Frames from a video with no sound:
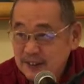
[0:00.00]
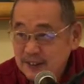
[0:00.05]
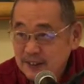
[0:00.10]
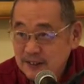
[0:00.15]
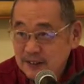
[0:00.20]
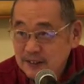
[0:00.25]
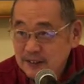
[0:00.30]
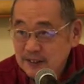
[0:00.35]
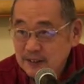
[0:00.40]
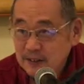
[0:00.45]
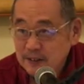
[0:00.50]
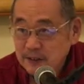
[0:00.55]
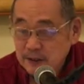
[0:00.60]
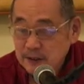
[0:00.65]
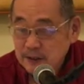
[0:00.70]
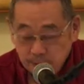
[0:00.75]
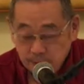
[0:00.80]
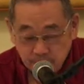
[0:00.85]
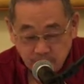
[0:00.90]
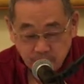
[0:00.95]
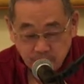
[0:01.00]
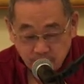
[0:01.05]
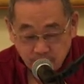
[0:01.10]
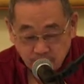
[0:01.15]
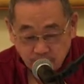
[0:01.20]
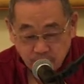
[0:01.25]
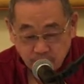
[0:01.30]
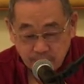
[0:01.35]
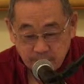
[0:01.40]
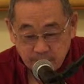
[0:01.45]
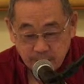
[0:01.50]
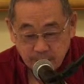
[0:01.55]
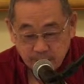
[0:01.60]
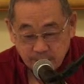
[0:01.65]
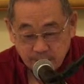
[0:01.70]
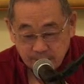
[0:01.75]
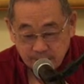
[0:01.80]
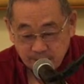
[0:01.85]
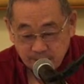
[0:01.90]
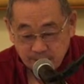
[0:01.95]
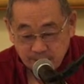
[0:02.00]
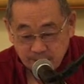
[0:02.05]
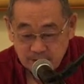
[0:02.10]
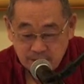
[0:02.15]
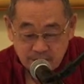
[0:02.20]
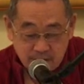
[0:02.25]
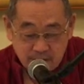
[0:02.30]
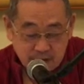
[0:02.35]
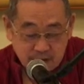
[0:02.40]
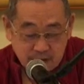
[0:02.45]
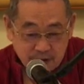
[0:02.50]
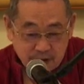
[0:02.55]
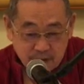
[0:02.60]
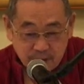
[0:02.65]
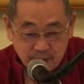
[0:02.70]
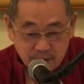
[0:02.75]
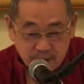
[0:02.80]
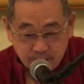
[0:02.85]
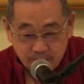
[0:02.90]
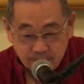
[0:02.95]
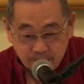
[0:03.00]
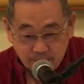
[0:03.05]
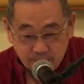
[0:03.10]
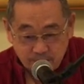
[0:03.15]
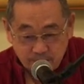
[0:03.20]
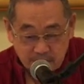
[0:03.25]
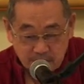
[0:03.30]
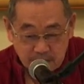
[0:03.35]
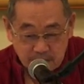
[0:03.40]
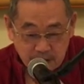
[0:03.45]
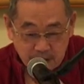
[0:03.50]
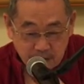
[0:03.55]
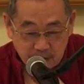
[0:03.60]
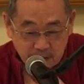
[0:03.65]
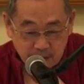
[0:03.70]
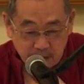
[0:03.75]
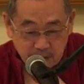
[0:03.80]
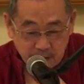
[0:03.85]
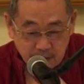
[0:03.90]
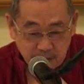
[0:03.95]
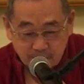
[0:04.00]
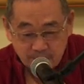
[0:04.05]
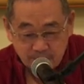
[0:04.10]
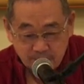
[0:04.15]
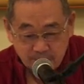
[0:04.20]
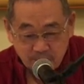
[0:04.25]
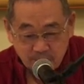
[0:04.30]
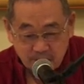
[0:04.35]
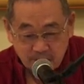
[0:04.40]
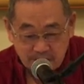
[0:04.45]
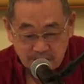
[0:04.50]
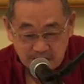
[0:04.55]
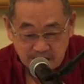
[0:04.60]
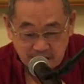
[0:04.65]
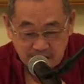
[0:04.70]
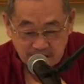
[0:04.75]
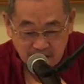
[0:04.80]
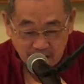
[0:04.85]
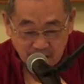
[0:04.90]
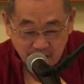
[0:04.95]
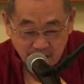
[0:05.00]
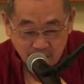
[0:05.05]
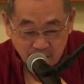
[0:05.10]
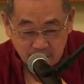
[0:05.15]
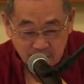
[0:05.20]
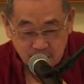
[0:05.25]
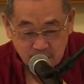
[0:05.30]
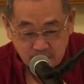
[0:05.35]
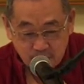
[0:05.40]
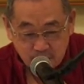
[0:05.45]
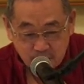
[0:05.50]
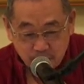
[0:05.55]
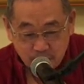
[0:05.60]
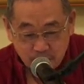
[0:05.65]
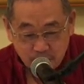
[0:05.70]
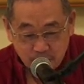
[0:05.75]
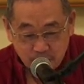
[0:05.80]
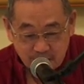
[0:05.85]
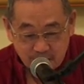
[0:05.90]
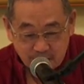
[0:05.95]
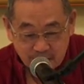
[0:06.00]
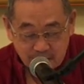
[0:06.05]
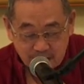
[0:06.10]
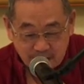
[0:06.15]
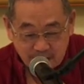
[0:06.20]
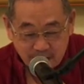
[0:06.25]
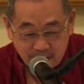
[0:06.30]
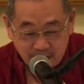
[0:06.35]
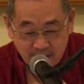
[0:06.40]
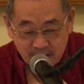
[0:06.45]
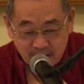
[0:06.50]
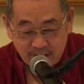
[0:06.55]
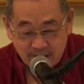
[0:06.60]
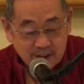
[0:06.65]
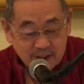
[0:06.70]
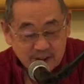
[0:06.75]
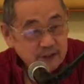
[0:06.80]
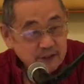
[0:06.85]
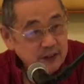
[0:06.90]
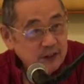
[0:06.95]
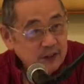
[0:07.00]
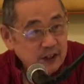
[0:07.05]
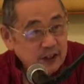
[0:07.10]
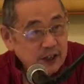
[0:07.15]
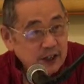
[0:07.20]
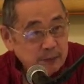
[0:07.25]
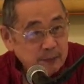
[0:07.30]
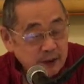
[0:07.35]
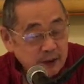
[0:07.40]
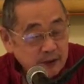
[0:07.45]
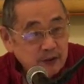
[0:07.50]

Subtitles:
So therefore, there is, you can say, bhakti yoga itself is pointing in this direction of giving up everything.